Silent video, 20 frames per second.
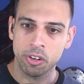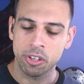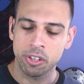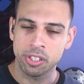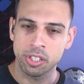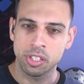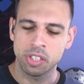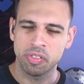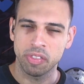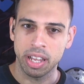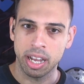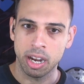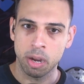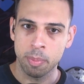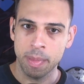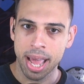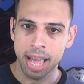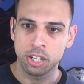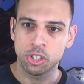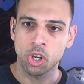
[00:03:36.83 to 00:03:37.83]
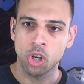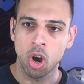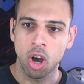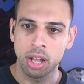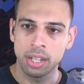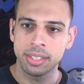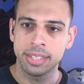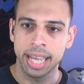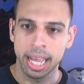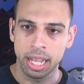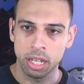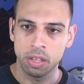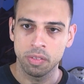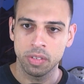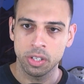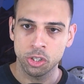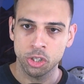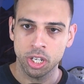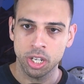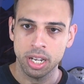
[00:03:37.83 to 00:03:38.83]
versus Flair match on
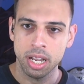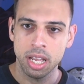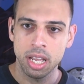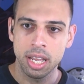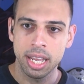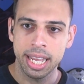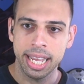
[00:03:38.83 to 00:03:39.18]
television